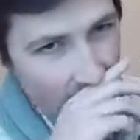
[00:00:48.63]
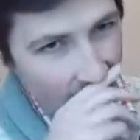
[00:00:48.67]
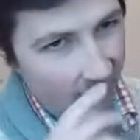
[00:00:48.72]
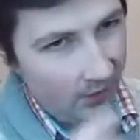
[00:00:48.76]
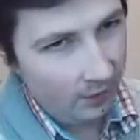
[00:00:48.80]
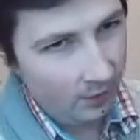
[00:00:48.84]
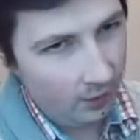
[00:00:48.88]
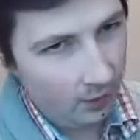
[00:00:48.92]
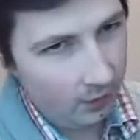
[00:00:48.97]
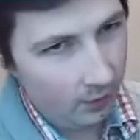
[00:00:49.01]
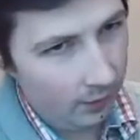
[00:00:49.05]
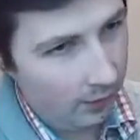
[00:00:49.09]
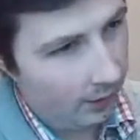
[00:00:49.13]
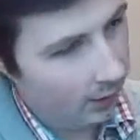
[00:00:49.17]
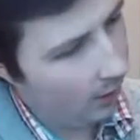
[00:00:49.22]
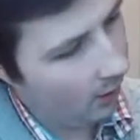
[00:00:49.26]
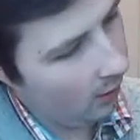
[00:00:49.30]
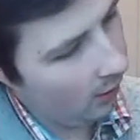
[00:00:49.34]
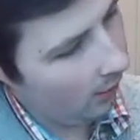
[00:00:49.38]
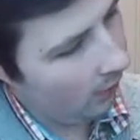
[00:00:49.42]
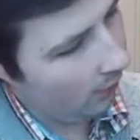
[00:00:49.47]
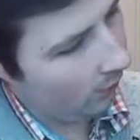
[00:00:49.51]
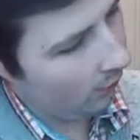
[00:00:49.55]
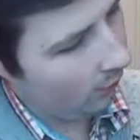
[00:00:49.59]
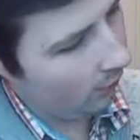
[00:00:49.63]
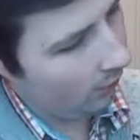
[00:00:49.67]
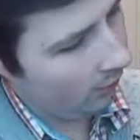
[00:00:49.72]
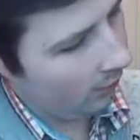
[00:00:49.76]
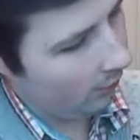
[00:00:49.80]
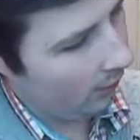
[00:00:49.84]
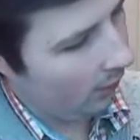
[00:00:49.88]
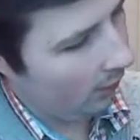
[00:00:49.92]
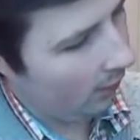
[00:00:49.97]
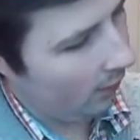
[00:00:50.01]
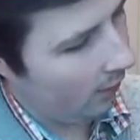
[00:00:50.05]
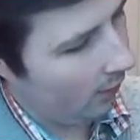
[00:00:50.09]
So they are
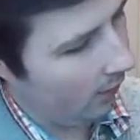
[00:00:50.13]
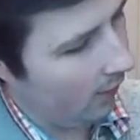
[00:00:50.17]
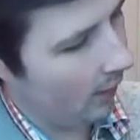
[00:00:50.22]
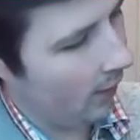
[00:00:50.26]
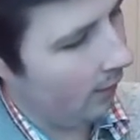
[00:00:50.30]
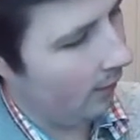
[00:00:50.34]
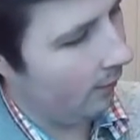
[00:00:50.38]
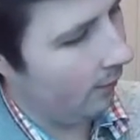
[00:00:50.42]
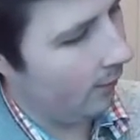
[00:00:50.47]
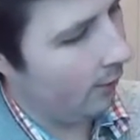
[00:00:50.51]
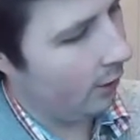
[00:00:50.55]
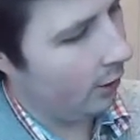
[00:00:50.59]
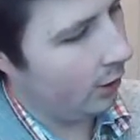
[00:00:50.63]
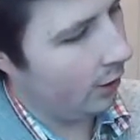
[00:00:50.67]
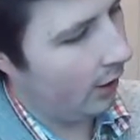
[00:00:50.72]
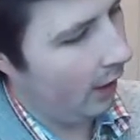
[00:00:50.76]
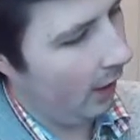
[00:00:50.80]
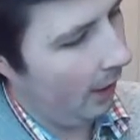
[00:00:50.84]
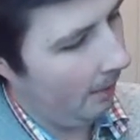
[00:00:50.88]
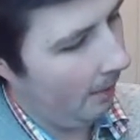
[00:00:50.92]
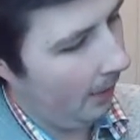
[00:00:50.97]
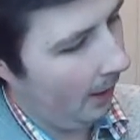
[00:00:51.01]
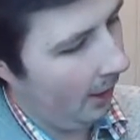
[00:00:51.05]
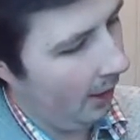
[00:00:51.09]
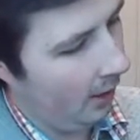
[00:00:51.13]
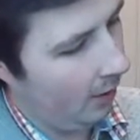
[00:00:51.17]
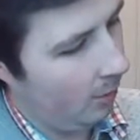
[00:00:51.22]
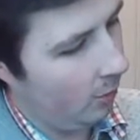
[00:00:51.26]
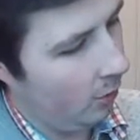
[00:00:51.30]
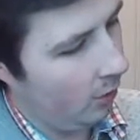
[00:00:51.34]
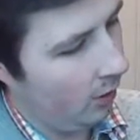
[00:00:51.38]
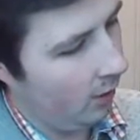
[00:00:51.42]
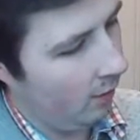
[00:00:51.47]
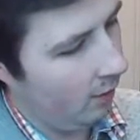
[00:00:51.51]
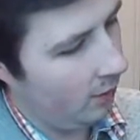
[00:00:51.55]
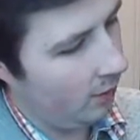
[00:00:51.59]
the Jedi Path,
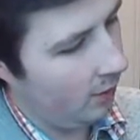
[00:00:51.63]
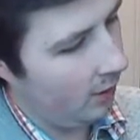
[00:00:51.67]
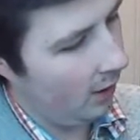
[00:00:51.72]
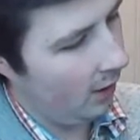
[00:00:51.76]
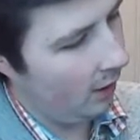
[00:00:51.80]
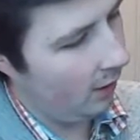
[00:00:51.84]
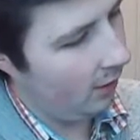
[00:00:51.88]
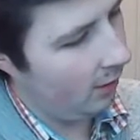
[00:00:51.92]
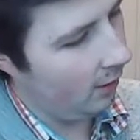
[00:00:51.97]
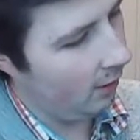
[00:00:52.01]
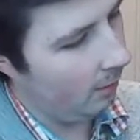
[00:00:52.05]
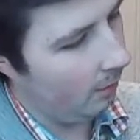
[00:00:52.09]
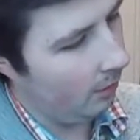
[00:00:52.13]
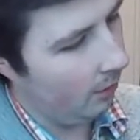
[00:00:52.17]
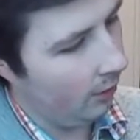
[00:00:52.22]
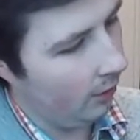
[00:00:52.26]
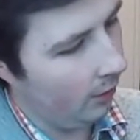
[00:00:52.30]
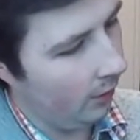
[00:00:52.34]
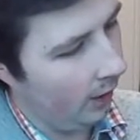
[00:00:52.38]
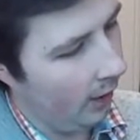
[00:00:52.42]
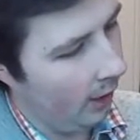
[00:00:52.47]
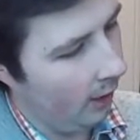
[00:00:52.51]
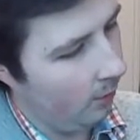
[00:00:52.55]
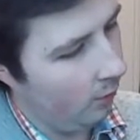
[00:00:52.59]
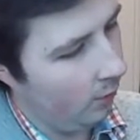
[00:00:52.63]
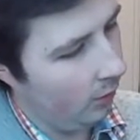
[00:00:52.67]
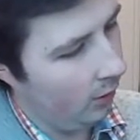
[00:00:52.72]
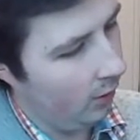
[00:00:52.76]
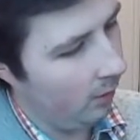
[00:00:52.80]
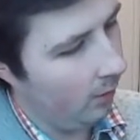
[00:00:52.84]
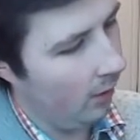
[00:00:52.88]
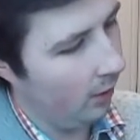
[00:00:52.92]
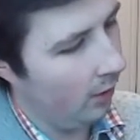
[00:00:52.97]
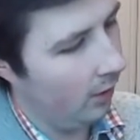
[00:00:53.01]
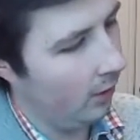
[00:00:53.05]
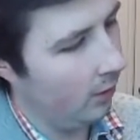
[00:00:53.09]
Book of Sith, Imperial Handbook, the
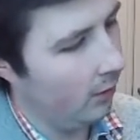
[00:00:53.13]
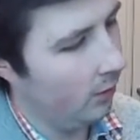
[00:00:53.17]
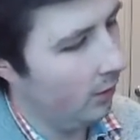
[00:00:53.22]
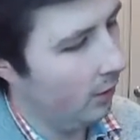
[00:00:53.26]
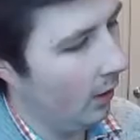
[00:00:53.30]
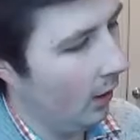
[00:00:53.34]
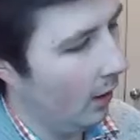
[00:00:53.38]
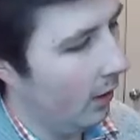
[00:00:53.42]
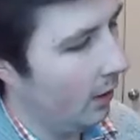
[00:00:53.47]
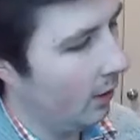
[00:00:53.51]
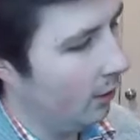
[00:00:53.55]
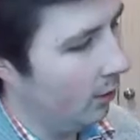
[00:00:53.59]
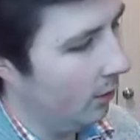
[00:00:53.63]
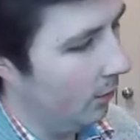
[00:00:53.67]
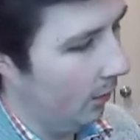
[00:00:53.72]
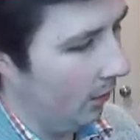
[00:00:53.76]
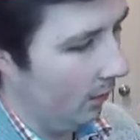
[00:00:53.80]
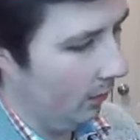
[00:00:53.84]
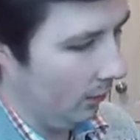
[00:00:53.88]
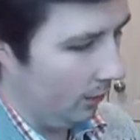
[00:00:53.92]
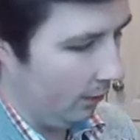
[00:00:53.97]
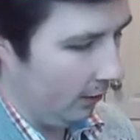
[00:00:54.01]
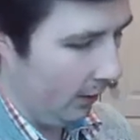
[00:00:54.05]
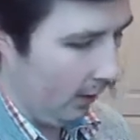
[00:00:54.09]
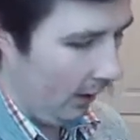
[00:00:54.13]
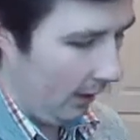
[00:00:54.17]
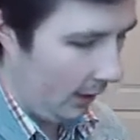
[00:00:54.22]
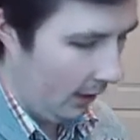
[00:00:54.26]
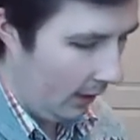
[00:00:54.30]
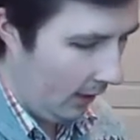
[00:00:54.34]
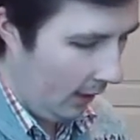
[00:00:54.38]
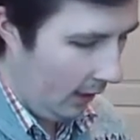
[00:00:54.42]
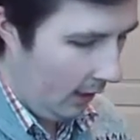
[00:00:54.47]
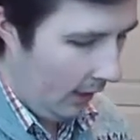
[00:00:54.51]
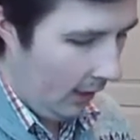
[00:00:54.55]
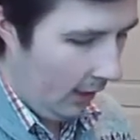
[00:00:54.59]
Bounty Hunter's Guide, and Smuggler's Guide.
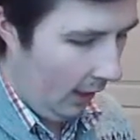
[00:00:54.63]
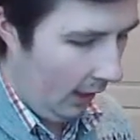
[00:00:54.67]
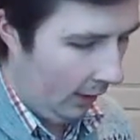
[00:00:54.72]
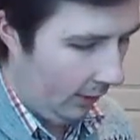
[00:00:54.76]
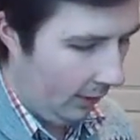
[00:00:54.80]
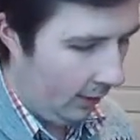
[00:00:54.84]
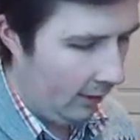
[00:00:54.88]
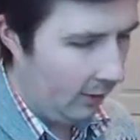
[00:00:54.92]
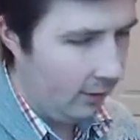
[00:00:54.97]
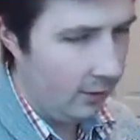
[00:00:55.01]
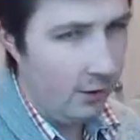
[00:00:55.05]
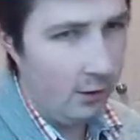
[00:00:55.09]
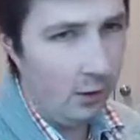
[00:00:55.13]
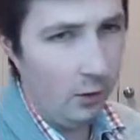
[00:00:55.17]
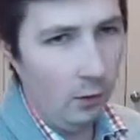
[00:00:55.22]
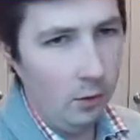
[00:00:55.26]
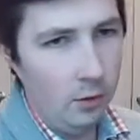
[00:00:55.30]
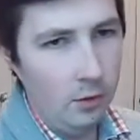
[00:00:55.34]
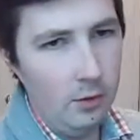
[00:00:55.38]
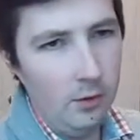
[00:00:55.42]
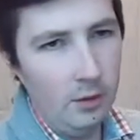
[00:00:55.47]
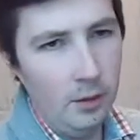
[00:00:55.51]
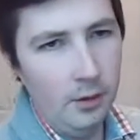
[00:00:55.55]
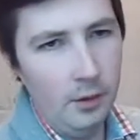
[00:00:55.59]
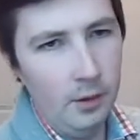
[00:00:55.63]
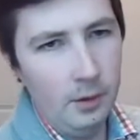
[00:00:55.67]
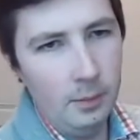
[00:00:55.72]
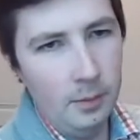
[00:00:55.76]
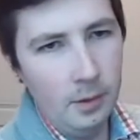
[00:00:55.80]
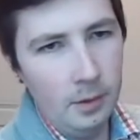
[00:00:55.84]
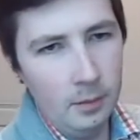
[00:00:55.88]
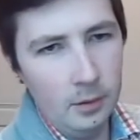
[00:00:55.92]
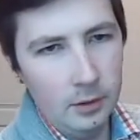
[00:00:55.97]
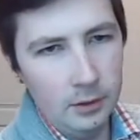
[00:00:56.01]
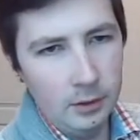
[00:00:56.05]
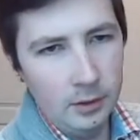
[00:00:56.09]
I think this is the order that they're
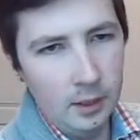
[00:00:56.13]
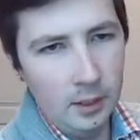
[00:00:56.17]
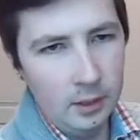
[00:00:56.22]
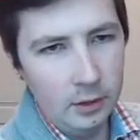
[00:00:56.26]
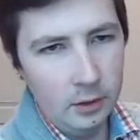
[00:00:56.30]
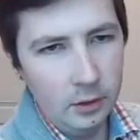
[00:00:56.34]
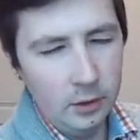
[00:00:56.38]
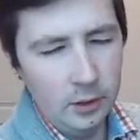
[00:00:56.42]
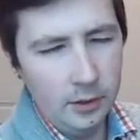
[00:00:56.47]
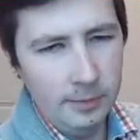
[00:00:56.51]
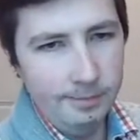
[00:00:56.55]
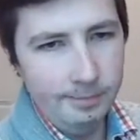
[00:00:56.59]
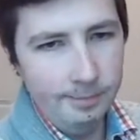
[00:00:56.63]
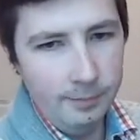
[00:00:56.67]
published, actually.